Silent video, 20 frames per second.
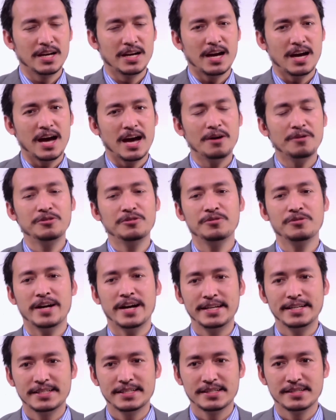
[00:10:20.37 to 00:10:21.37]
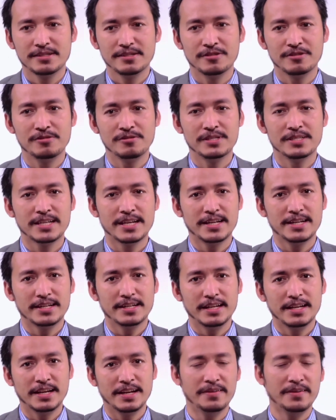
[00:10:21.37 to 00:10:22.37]
how to write rules and
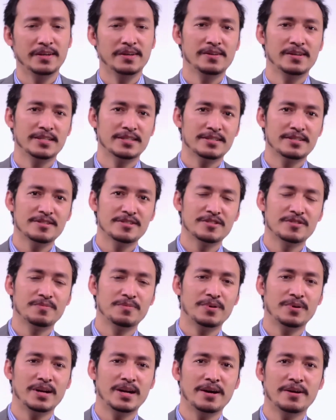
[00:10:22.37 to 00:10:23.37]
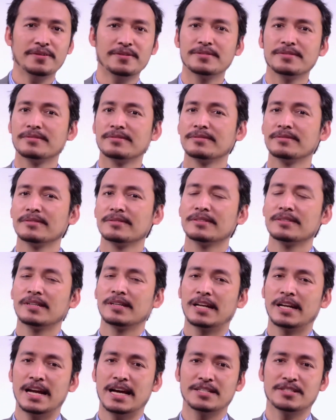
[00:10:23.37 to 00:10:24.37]
regulations for our
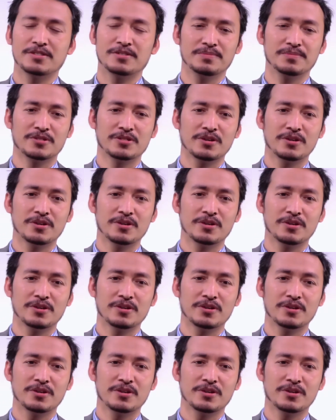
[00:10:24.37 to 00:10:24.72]
classrooms.